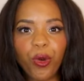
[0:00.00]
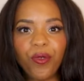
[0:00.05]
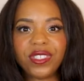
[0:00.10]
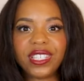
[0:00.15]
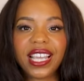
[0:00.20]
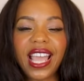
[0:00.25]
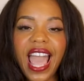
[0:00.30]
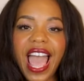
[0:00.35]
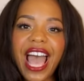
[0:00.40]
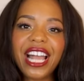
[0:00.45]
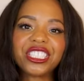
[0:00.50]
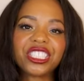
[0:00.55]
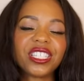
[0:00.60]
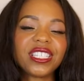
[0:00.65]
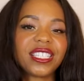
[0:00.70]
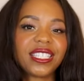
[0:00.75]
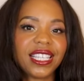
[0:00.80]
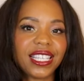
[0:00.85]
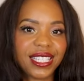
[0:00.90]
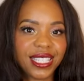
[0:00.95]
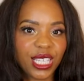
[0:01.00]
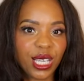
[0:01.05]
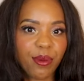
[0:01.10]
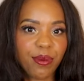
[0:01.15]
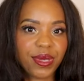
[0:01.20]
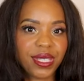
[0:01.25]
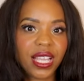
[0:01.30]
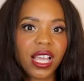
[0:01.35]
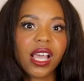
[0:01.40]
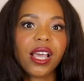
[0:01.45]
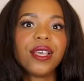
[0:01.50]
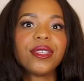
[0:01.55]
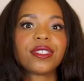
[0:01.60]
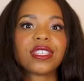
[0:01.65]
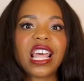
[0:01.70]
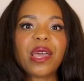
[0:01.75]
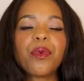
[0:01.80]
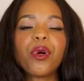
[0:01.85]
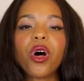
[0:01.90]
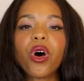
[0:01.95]
moved to cashless systems,
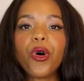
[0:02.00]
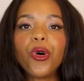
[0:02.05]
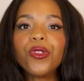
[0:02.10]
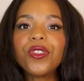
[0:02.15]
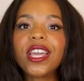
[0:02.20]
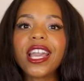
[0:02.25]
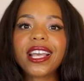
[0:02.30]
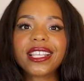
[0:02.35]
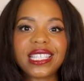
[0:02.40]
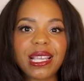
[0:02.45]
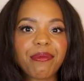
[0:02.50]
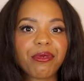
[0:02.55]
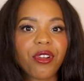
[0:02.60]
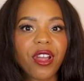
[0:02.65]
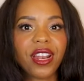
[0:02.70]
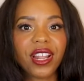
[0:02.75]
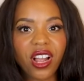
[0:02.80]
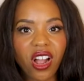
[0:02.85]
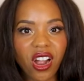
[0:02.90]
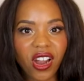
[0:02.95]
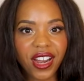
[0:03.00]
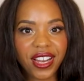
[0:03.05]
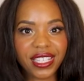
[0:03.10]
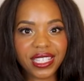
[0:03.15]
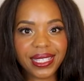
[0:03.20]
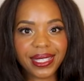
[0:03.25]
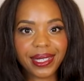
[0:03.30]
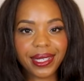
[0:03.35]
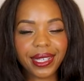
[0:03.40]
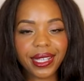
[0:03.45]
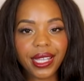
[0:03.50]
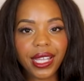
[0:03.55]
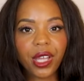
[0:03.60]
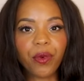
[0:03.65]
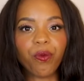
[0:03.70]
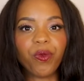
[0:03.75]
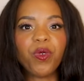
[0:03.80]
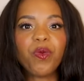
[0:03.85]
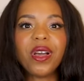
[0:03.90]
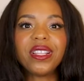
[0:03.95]
so they will only accept credit cards.
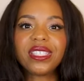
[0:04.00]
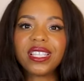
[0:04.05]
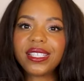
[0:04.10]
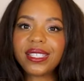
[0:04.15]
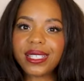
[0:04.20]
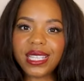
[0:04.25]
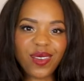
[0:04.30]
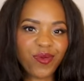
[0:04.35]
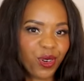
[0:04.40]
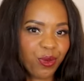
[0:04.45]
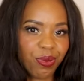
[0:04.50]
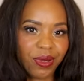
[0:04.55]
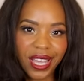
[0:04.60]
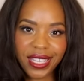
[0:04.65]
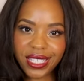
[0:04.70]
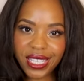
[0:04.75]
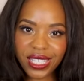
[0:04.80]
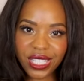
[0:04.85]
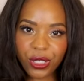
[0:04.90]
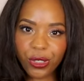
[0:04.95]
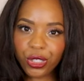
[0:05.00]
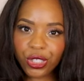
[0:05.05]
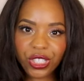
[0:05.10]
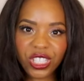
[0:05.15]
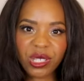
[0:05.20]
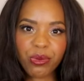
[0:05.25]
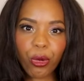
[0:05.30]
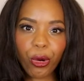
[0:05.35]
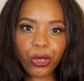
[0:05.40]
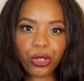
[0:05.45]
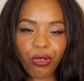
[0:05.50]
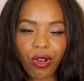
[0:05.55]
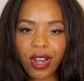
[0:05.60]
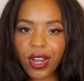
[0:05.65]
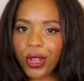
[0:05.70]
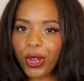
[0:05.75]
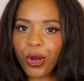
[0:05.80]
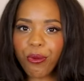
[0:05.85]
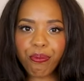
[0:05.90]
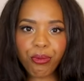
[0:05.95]
We went to several places, usually the more
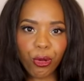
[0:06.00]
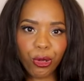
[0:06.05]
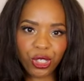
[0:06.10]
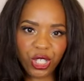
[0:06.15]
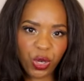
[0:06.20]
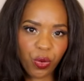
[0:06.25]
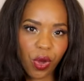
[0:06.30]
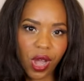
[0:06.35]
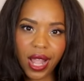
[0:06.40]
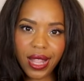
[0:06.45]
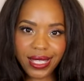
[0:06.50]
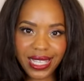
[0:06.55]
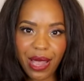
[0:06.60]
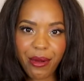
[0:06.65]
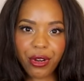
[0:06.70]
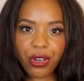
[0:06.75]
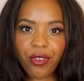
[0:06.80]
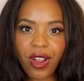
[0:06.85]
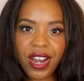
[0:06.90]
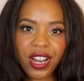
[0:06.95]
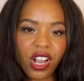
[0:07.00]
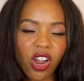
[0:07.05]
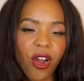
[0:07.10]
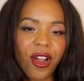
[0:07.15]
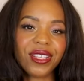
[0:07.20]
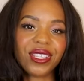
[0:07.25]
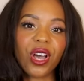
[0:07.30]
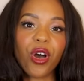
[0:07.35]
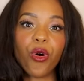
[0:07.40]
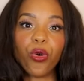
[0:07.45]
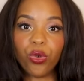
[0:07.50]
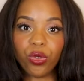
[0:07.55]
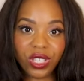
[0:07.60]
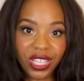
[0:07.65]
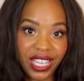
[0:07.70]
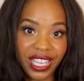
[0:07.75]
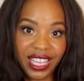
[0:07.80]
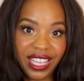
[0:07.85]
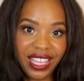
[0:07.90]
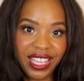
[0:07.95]
trendy or bougie ones that were credit cards
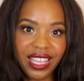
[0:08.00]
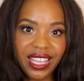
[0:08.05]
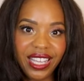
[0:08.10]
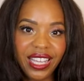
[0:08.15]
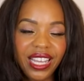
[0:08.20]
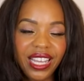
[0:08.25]
only.